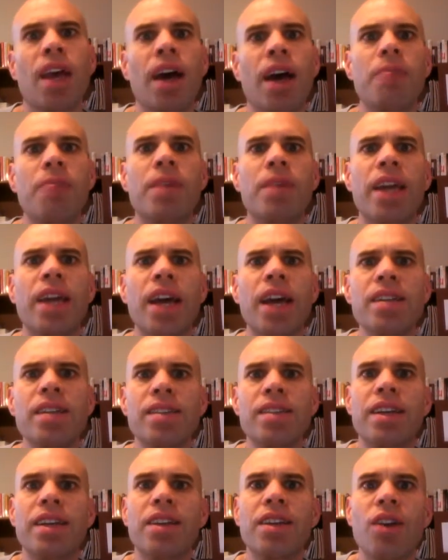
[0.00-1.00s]
I'm
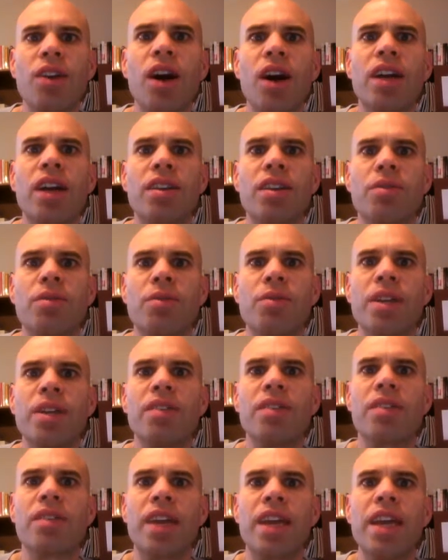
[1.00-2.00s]
guessing not
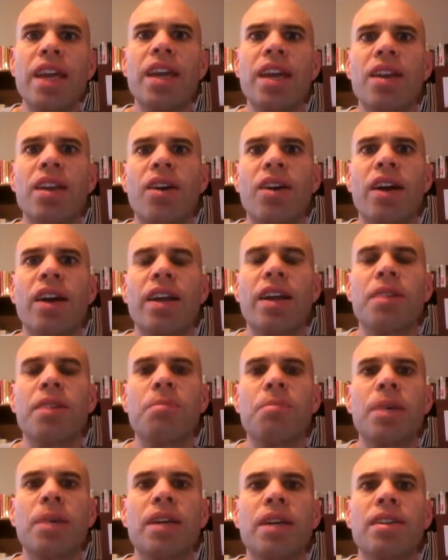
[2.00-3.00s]
real keen on it,
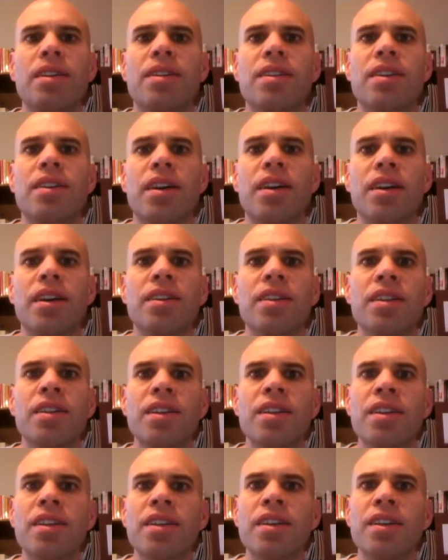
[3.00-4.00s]
but
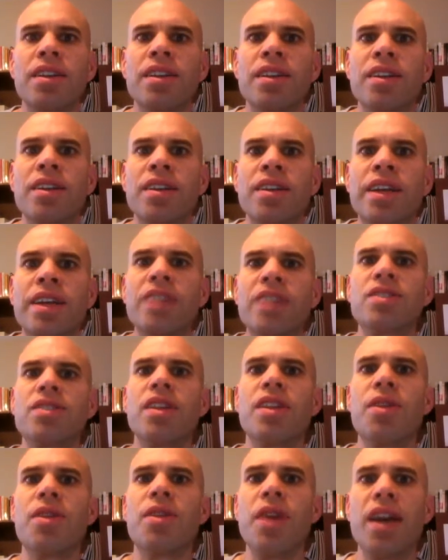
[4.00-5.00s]
here's
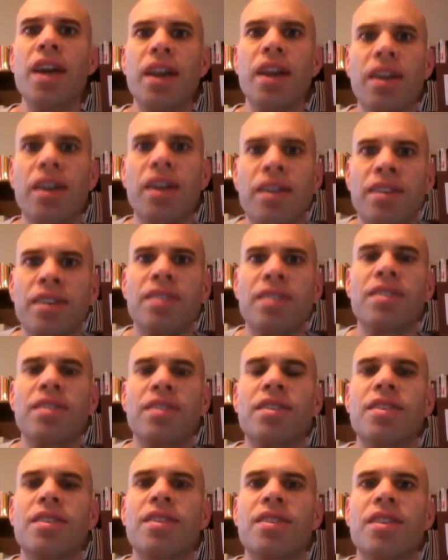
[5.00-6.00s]
the thing.
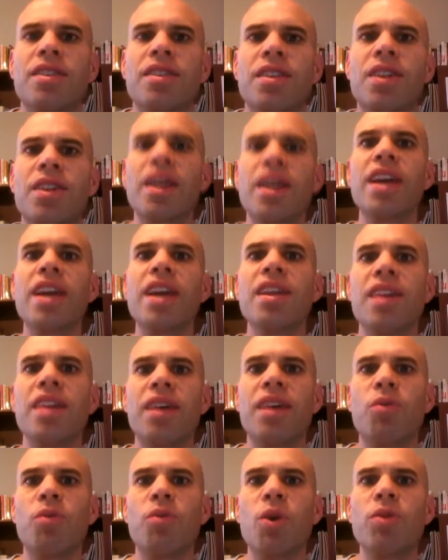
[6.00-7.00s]
The lady
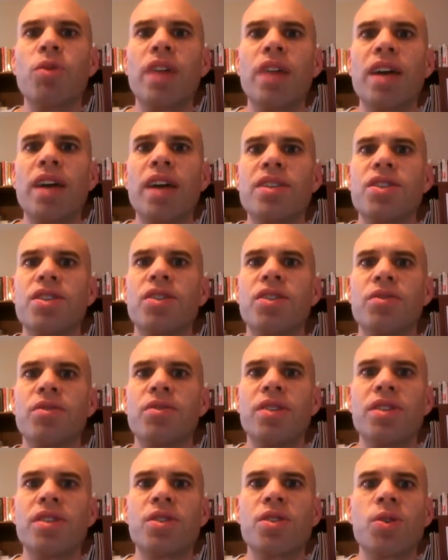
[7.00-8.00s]
that wrote that
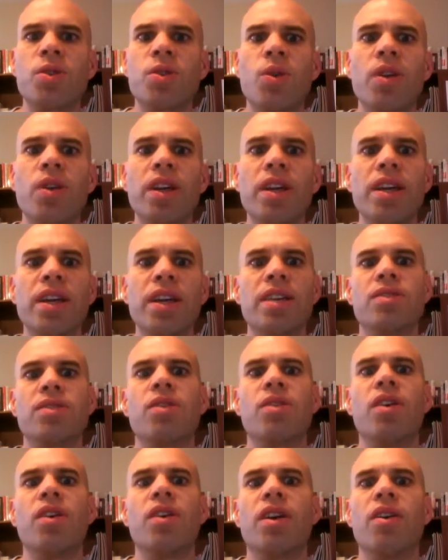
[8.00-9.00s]
children's story has
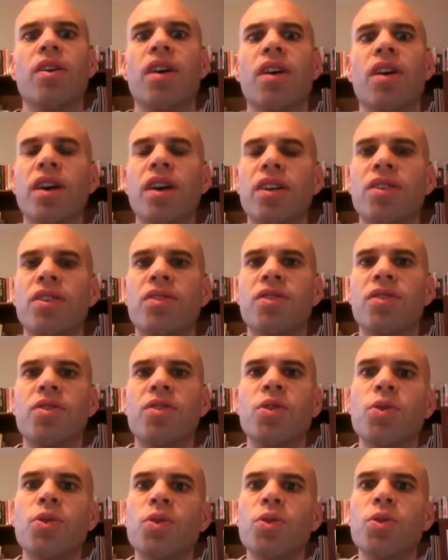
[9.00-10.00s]
gone on
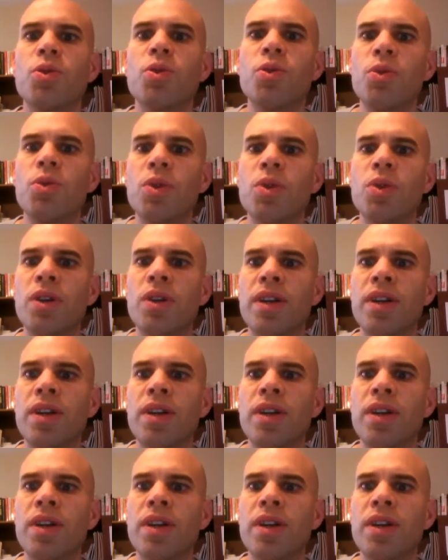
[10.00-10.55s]
to